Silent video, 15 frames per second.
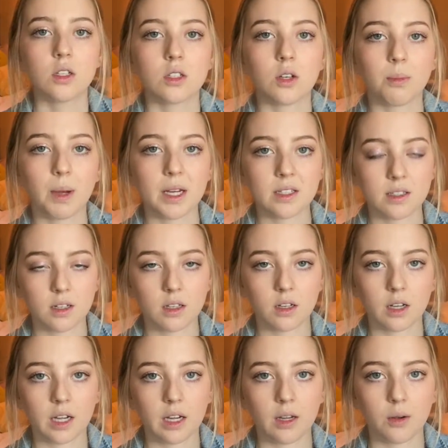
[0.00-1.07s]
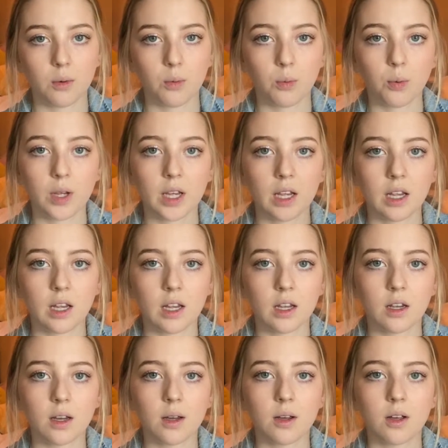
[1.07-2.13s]
So basically,
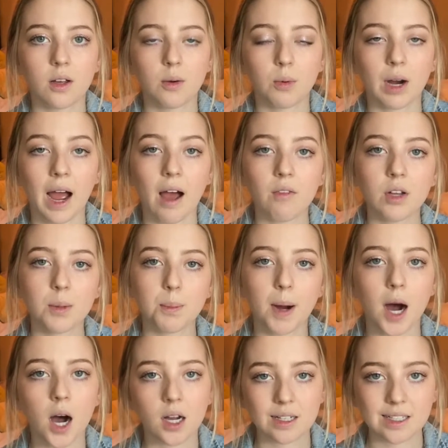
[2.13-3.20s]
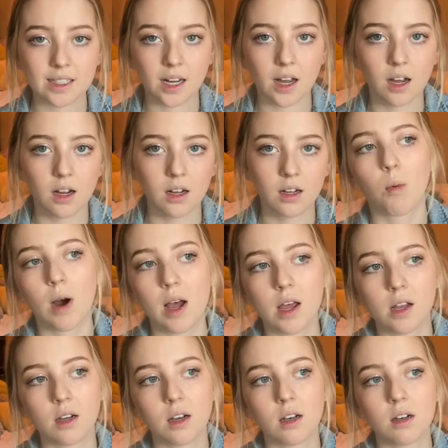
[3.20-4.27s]
we were having pasta
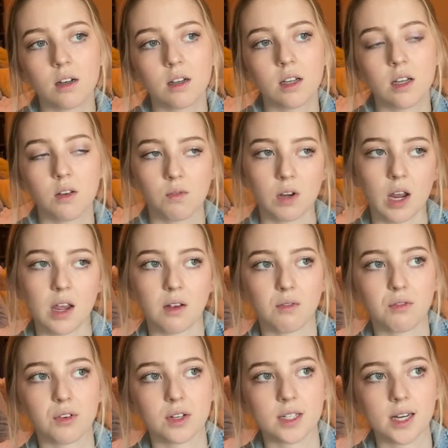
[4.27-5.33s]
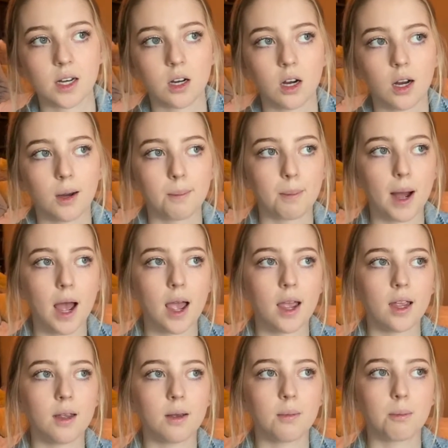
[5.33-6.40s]
one evening for dinner.
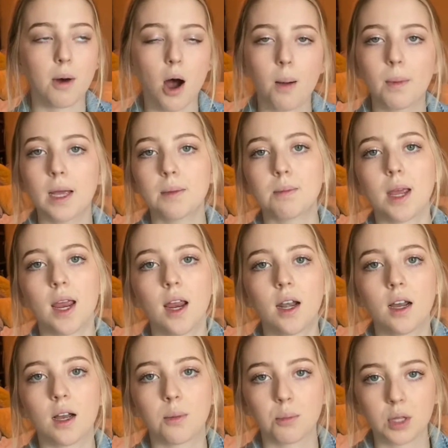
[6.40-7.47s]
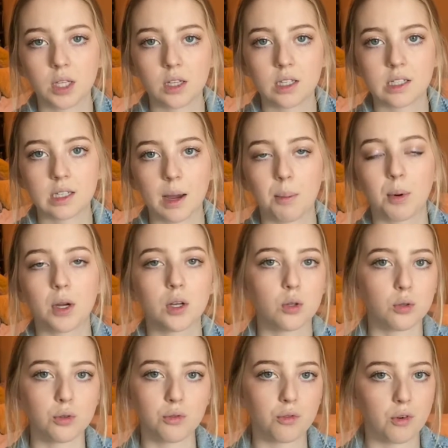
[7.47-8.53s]
My mom had made a completely separate
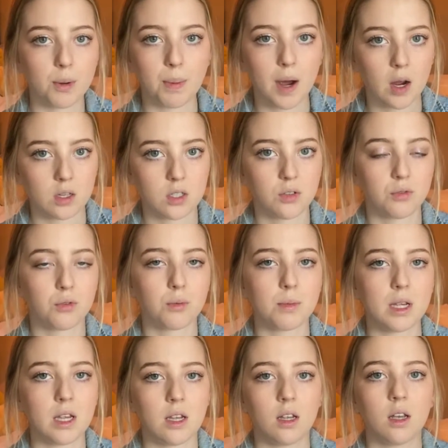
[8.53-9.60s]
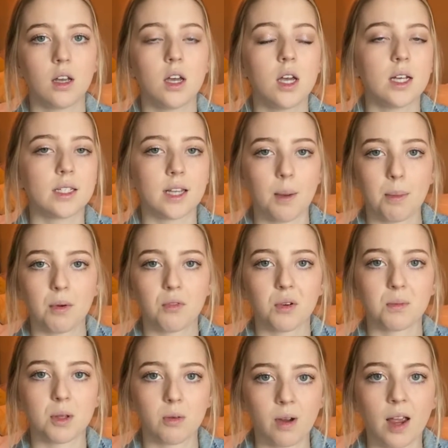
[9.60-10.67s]
gluten-free pasta for me, separate
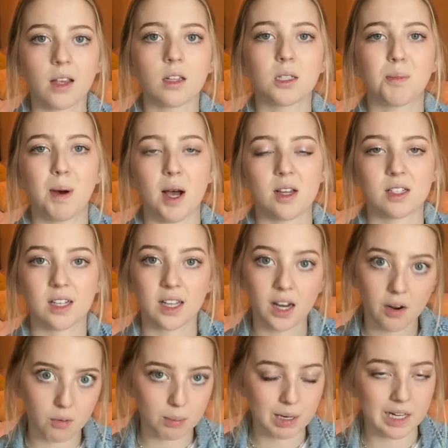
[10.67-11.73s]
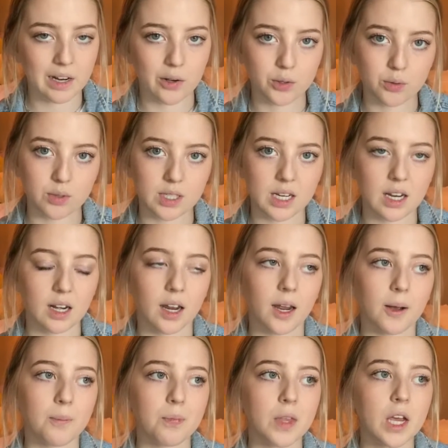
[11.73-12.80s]
from the regular pasta that everybody else was
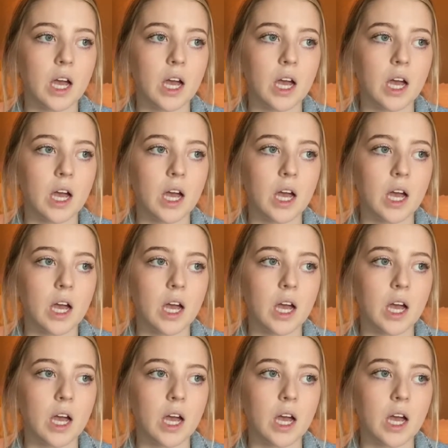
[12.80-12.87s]
eating.